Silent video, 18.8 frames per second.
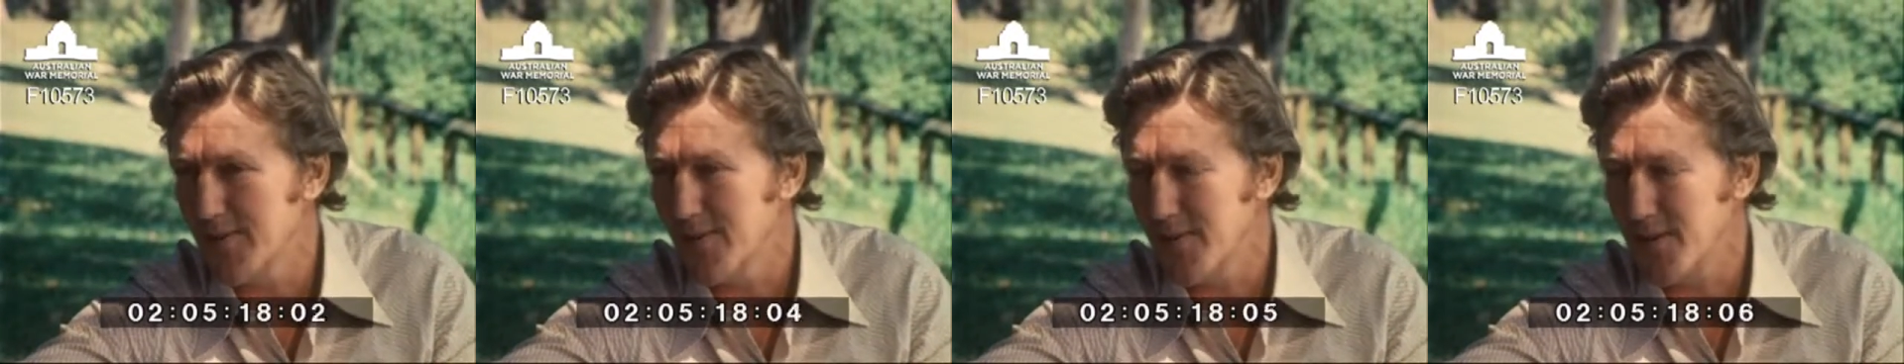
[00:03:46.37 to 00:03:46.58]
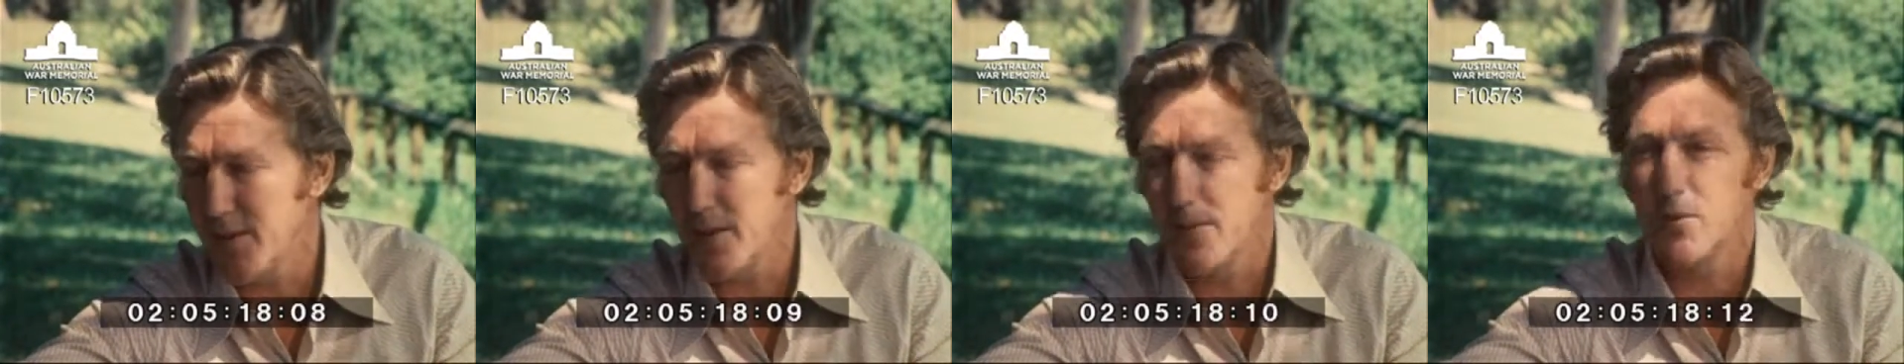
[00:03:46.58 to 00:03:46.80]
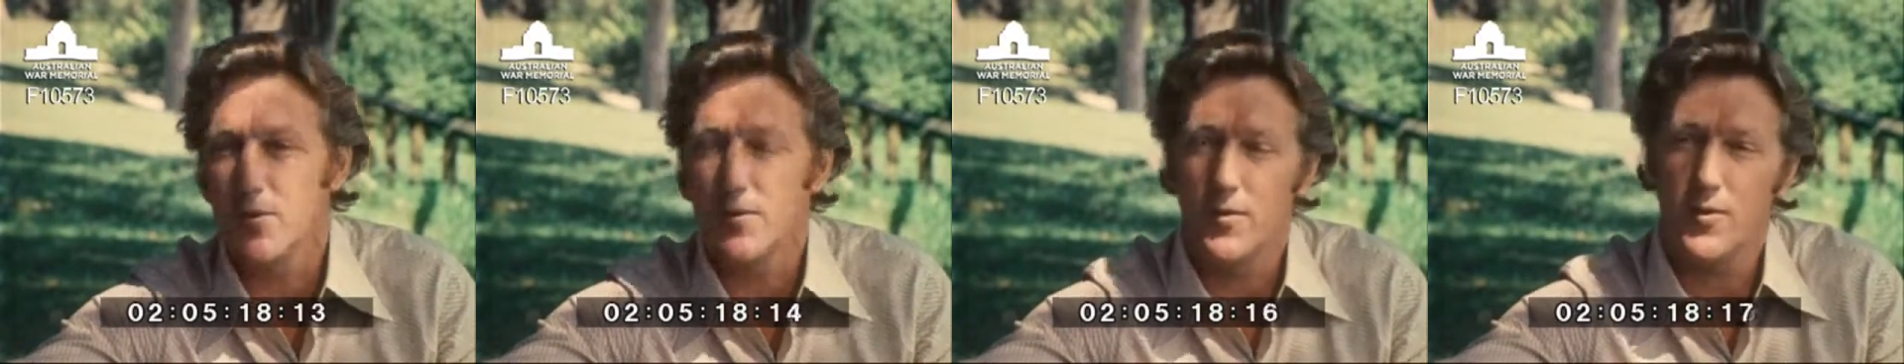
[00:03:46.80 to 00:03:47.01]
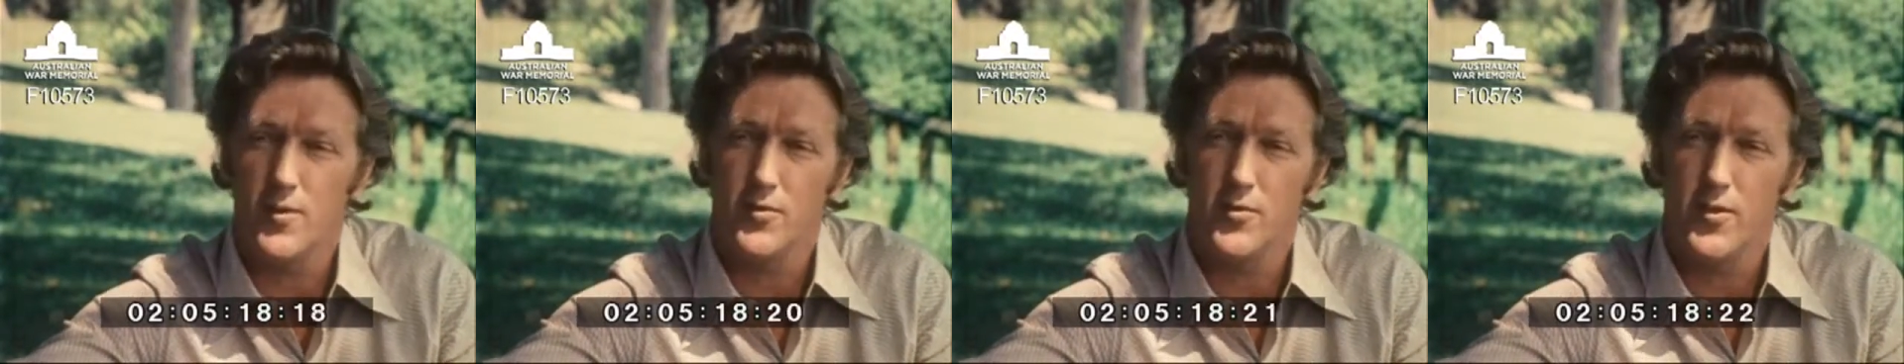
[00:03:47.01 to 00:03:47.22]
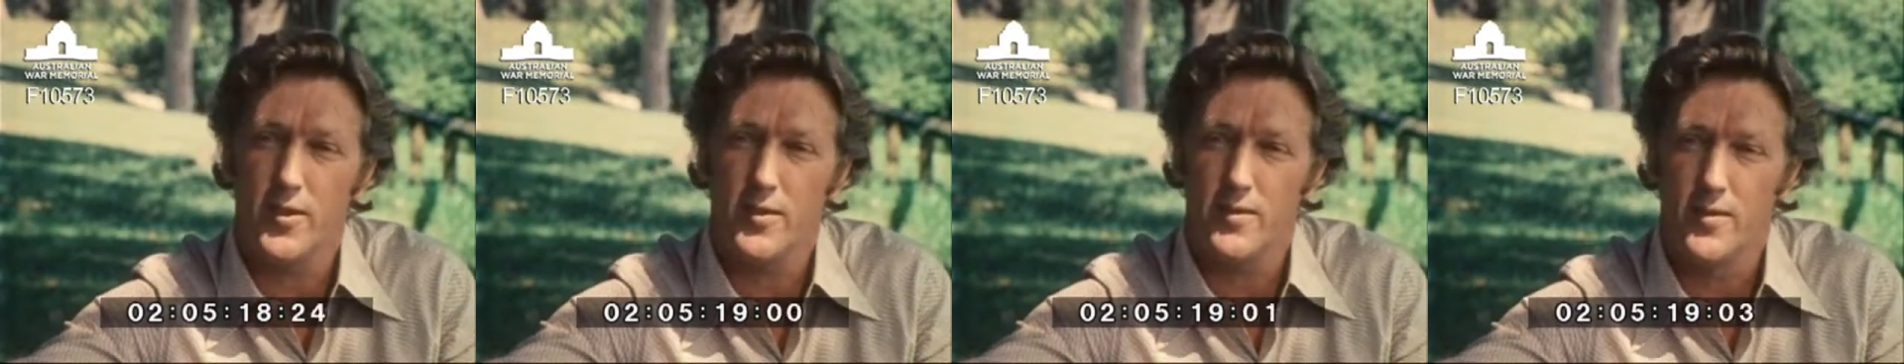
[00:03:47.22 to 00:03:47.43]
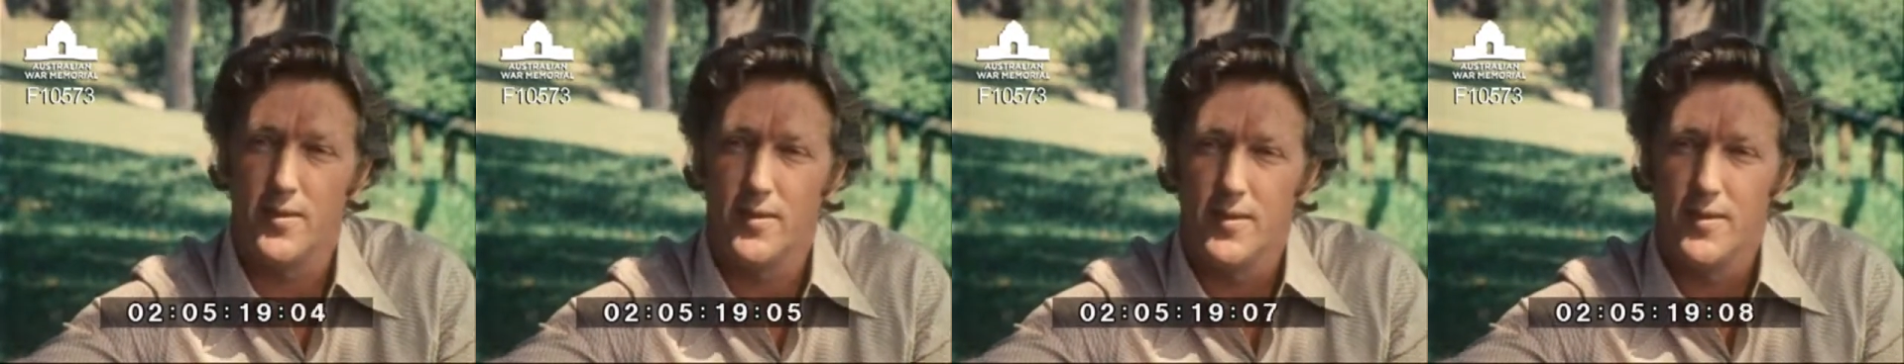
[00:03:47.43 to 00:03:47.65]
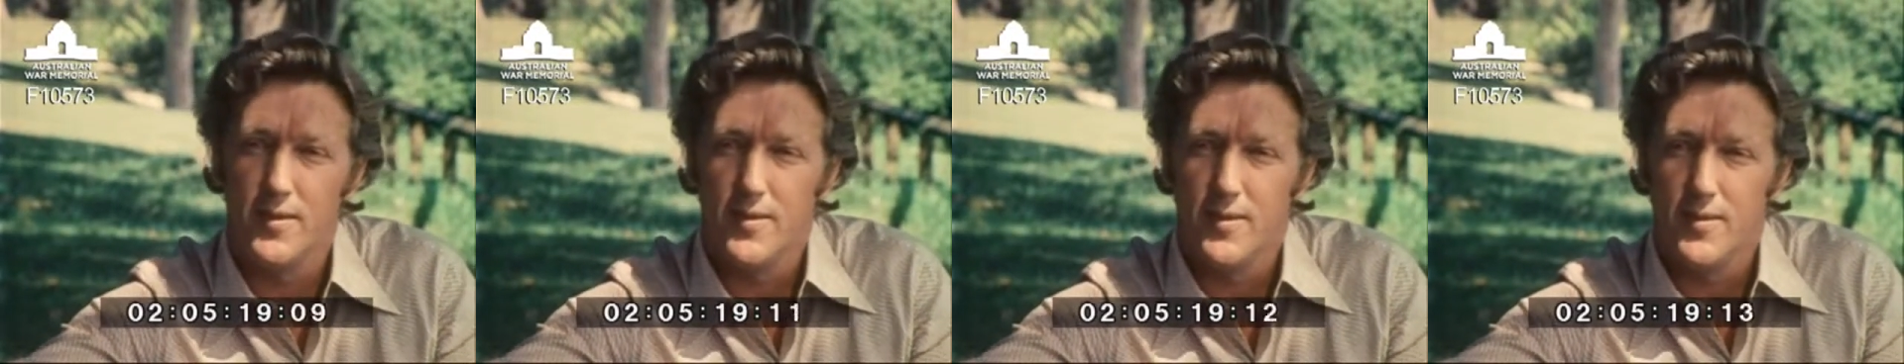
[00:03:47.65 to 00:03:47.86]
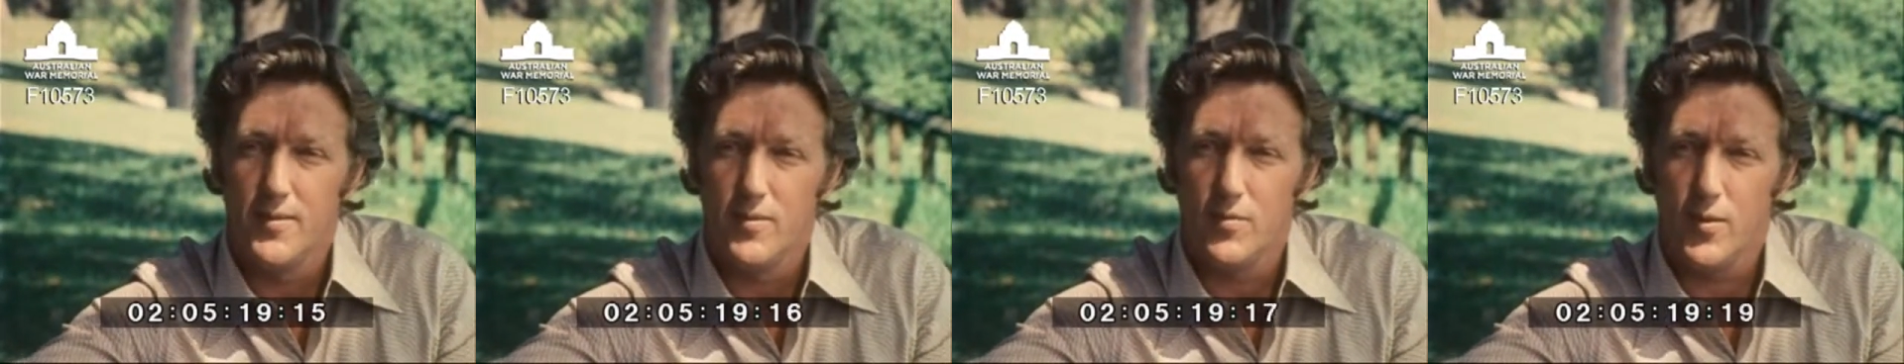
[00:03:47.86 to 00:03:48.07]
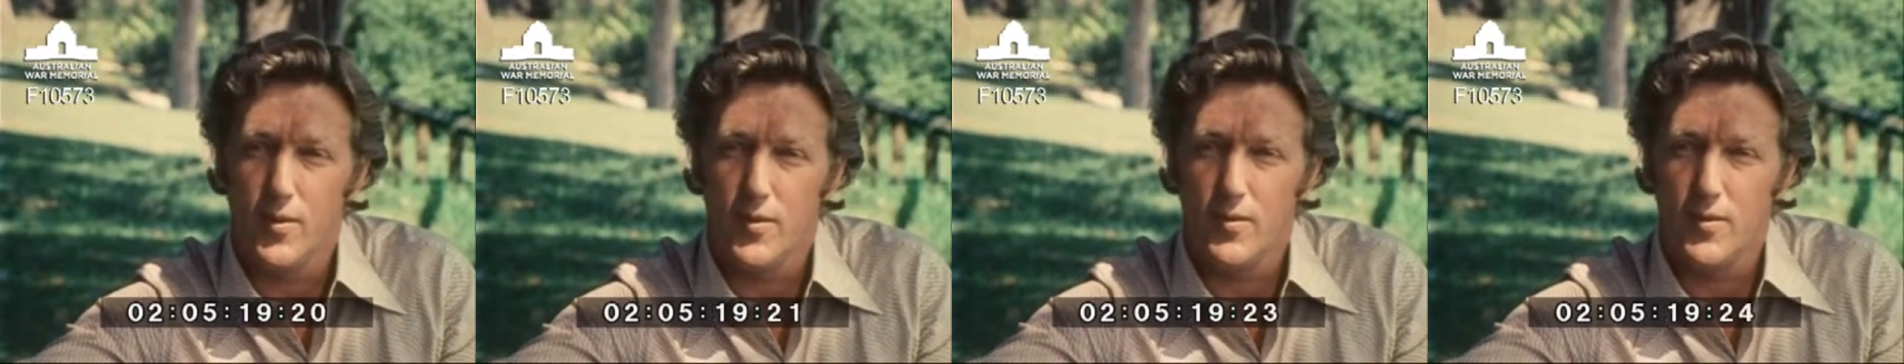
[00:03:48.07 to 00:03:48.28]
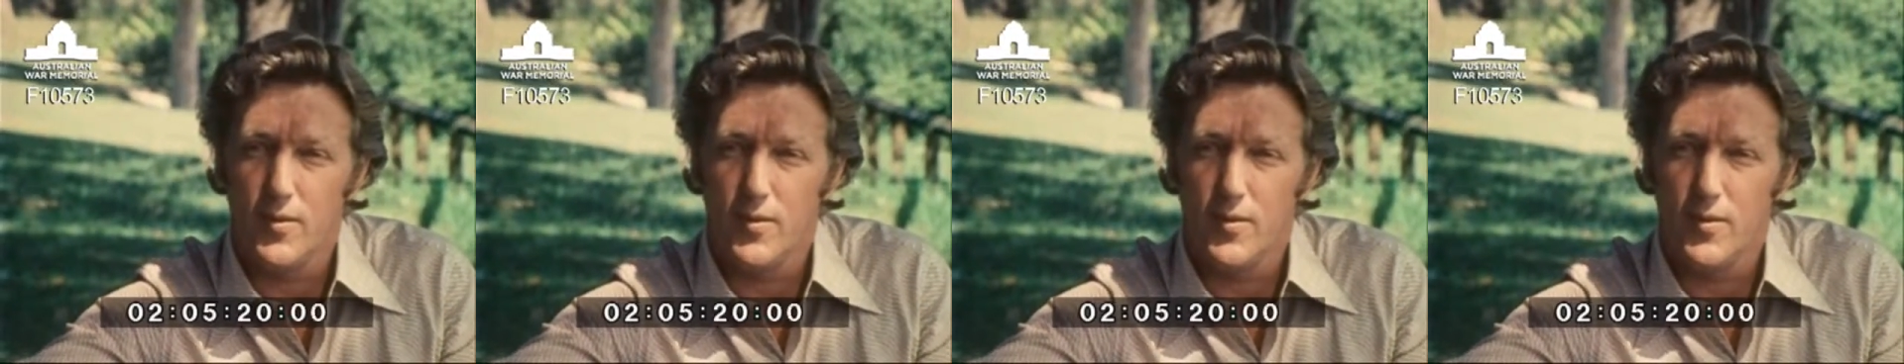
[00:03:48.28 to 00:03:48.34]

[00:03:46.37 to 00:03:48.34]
They came into contact with